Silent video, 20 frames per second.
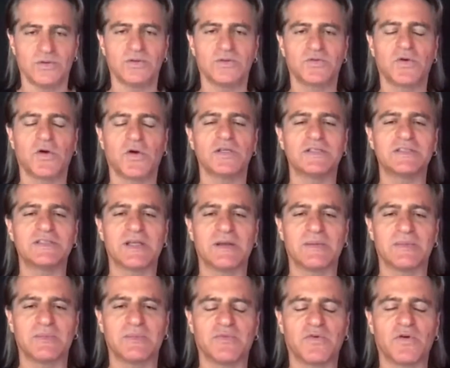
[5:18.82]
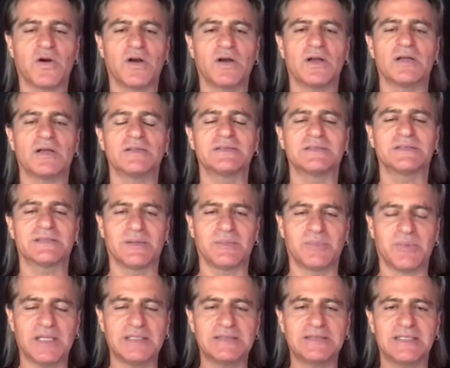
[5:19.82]
For sim for
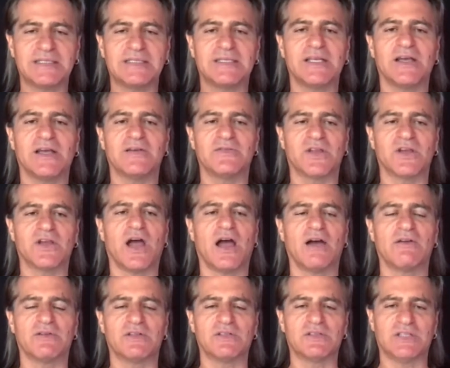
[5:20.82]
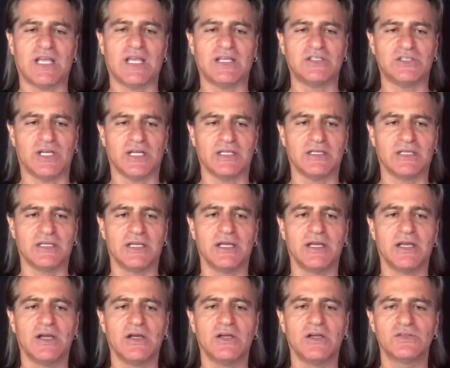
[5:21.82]
simplicity of the conversation.
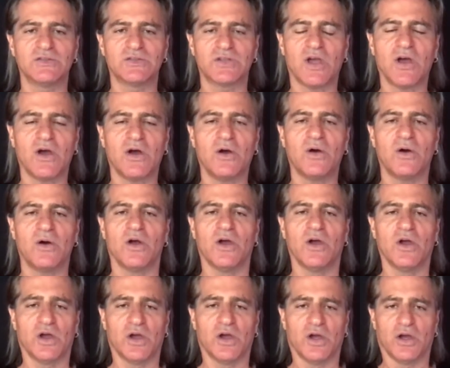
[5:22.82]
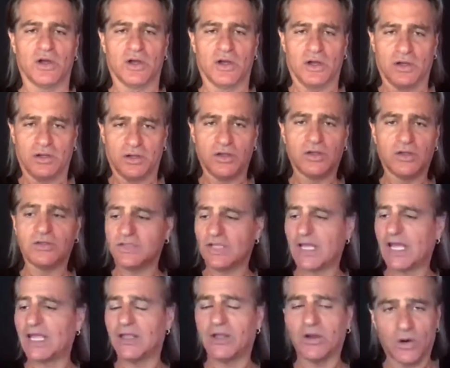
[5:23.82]
So you
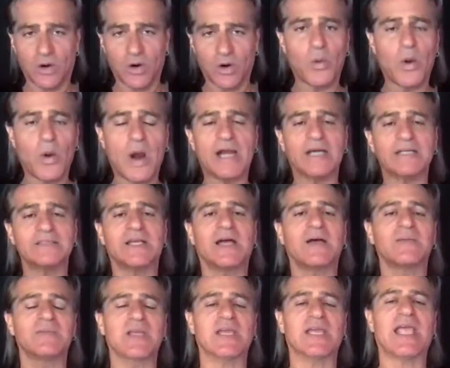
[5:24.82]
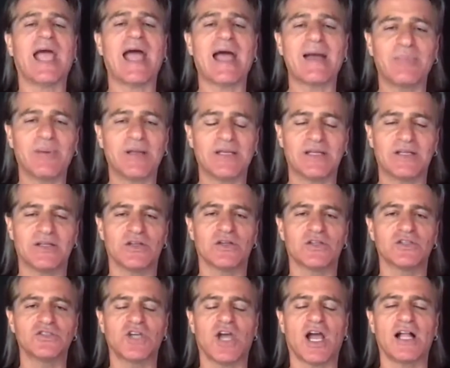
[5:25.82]
say you're aware something happened in
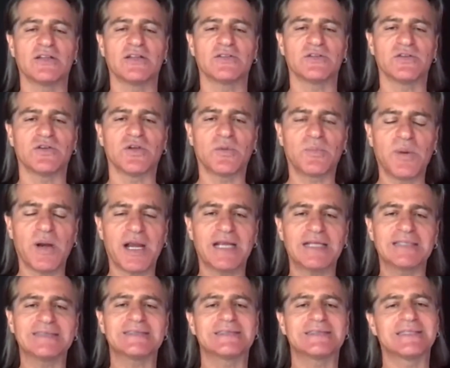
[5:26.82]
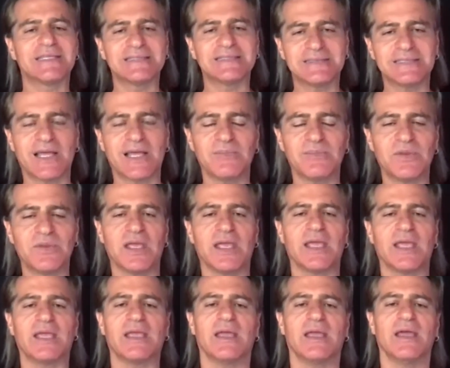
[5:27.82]
your childhood. Your parents did
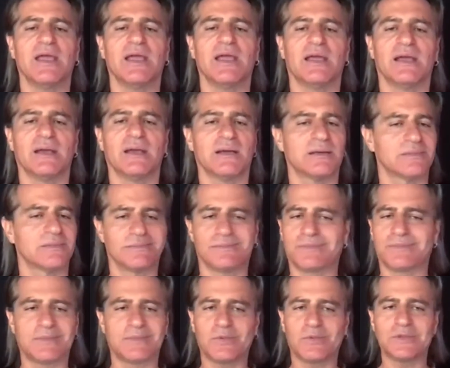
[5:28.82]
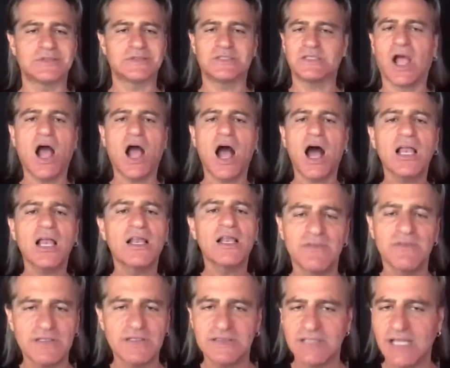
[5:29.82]
something, which all
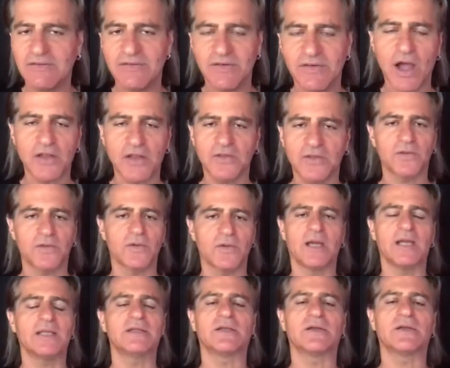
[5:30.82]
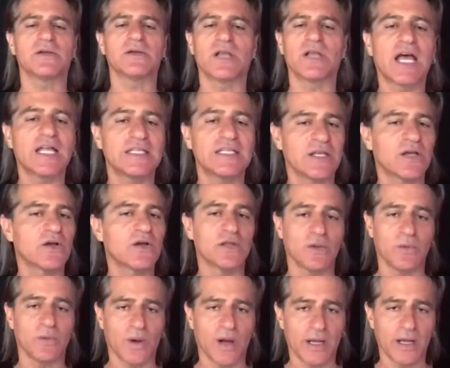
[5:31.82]
of us have gone through it. You're not the
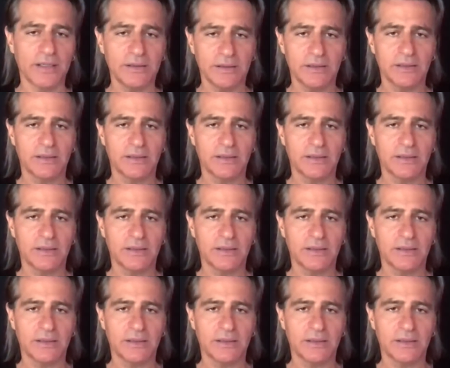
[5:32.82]
only one.